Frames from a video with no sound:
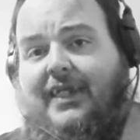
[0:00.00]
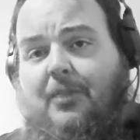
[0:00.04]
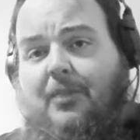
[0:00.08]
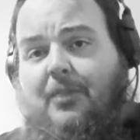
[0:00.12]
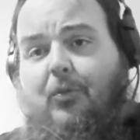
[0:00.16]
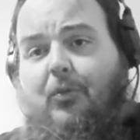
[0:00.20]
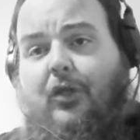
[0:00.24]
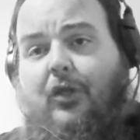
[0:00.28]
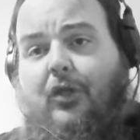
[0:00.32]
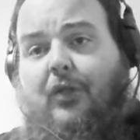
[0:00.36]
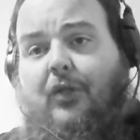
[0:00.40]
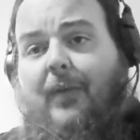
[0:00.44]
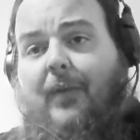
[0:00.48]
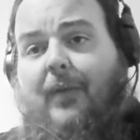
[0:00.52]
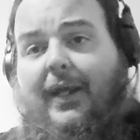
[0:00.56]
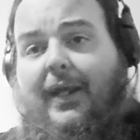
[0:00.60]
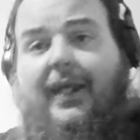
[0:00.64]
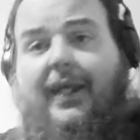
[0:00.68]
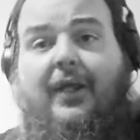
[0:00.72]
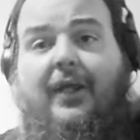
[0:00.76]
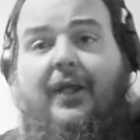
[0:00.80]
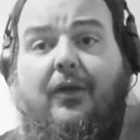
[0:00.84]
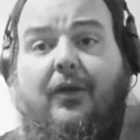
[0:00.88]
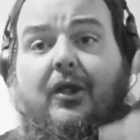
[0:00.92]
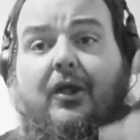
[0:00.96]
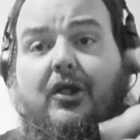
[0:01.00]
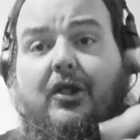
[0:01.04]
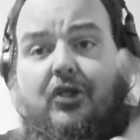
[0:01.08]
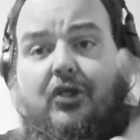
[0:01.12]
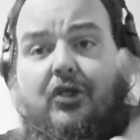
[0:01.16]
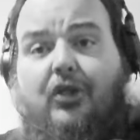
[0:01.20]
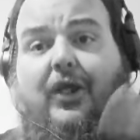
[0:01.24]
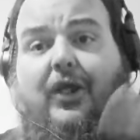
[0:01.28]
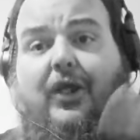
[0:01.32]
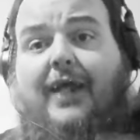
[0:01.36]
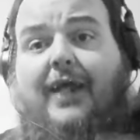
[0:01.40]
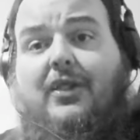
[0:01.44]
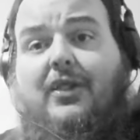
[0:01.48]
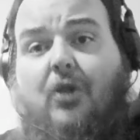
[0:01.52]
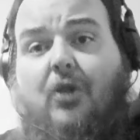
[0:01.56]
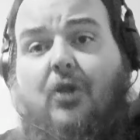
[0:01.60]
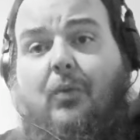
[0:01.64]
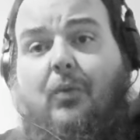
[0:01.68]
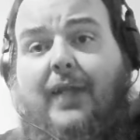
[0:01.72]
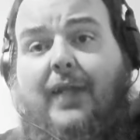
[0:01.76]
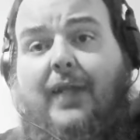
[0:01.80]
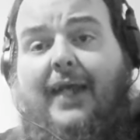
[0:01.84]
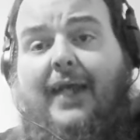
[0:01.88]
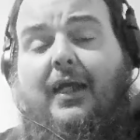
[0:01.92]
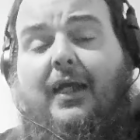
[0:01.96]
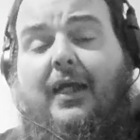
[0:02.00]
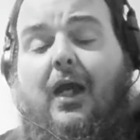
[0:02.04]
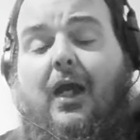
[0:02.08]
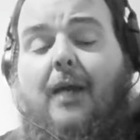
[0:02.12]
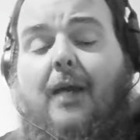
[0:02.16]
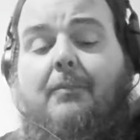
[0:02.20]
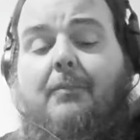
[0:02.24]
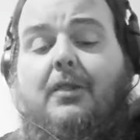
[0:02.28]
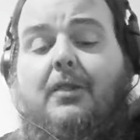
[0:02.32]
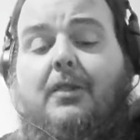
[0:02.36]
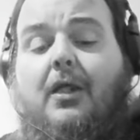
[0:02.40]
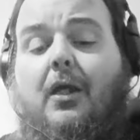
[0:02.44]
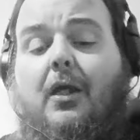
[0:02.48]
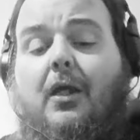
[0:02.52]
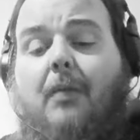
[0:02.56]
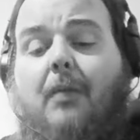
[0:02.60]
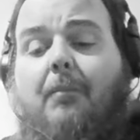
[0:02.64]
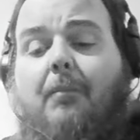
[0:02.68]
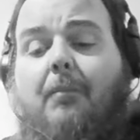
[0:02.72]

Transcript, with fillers: says spoiler right here so you guys know when that comes.